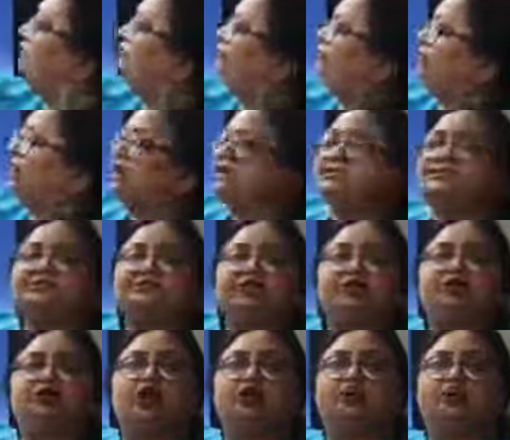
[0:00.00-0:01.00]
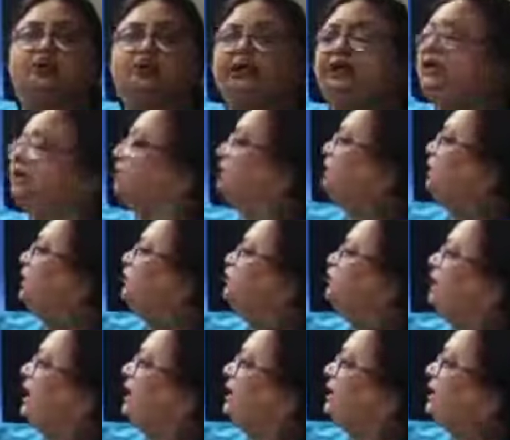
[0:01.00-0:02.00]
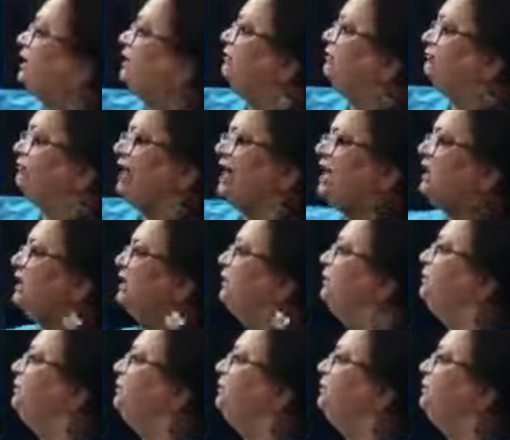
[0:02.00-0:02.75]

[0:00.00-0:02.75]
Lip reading: France adopted a tricolor flag.